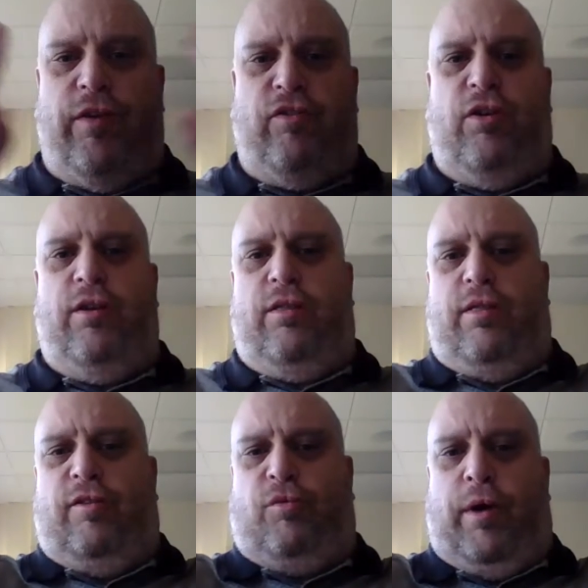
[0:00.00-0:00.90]
vision
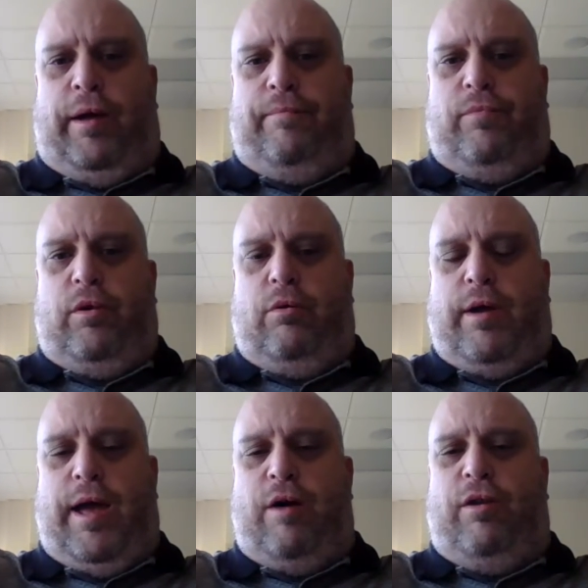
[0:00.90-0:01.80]
this way,
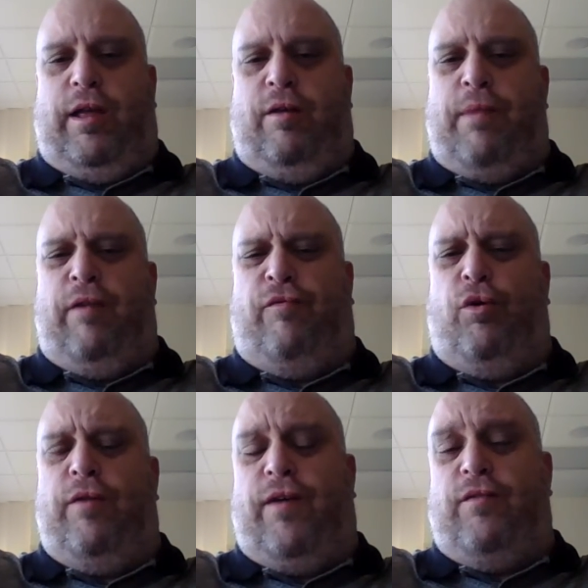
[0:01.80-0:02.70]
okay, out at about a
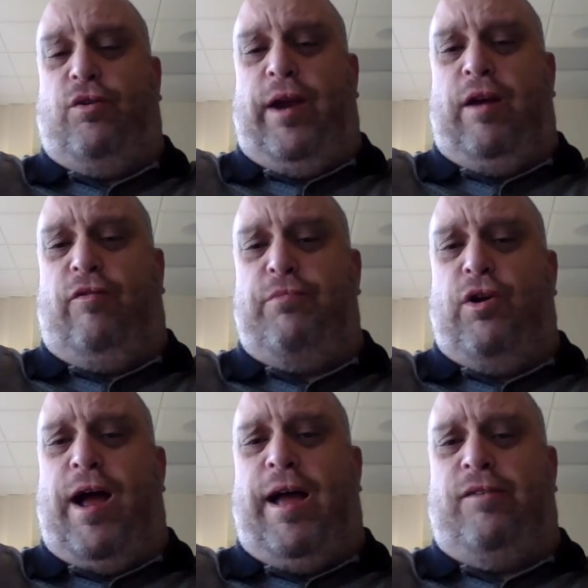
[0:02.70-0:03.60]
45-degree angle from
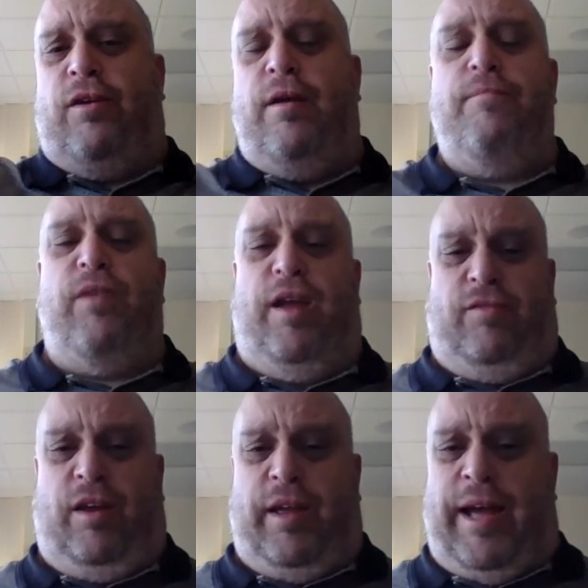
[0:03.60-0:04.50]
your eyes.
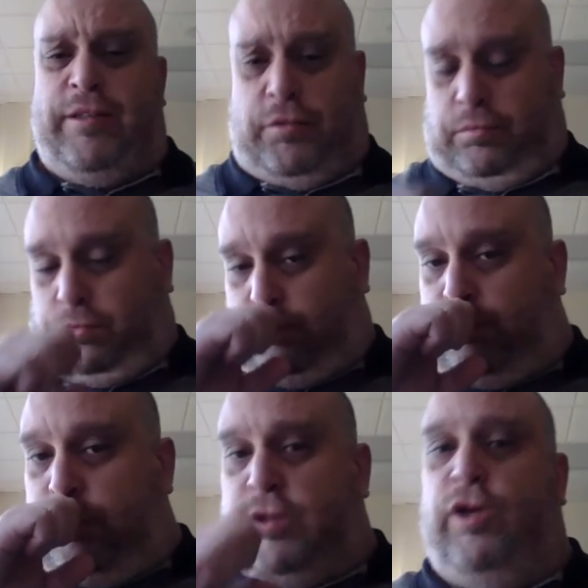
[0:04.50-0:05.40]
It's going to catch,
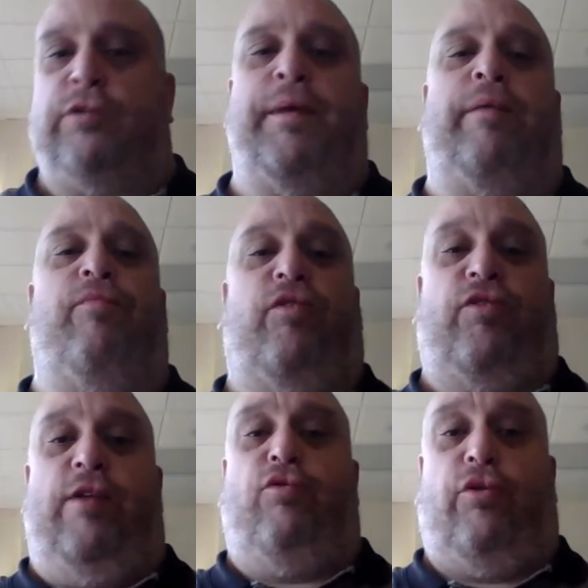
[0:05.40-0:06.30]

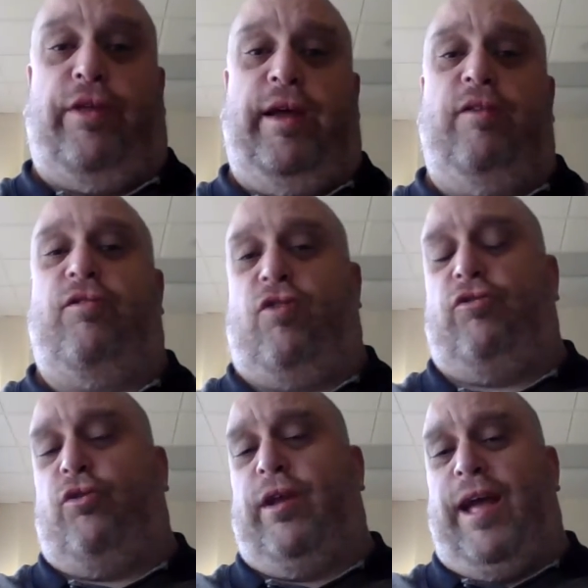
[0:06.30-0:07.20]
central things. It's
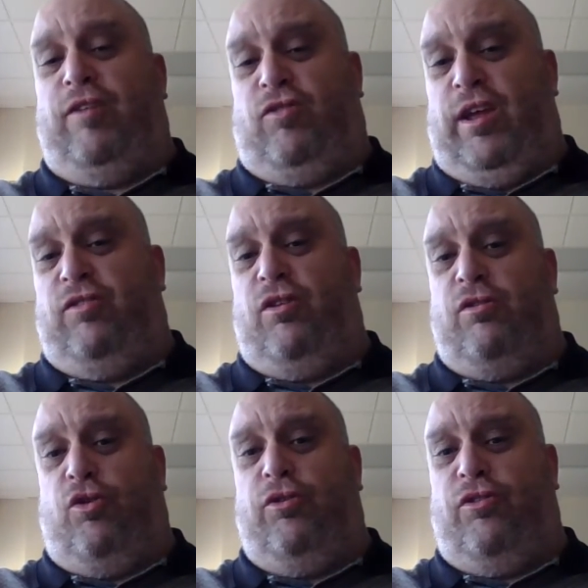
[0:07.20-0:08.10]
also going to catch things that
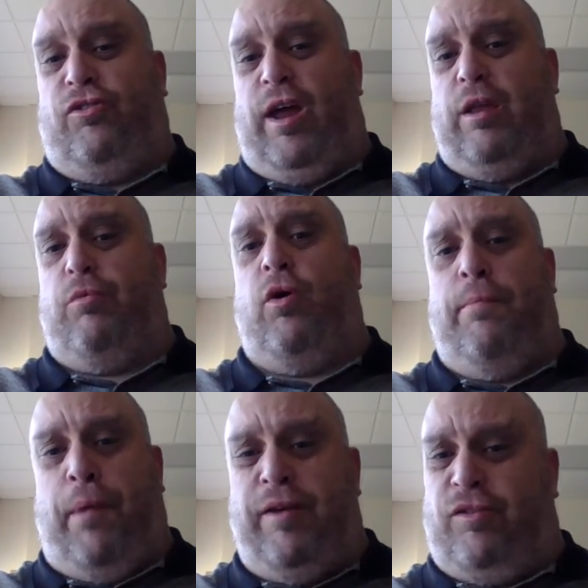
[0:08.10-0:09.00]
are towards the side of the road,
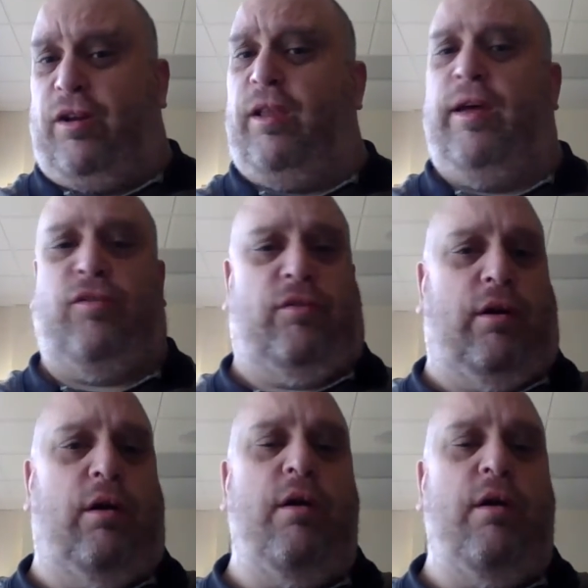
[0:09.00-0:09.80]
a bicyclist,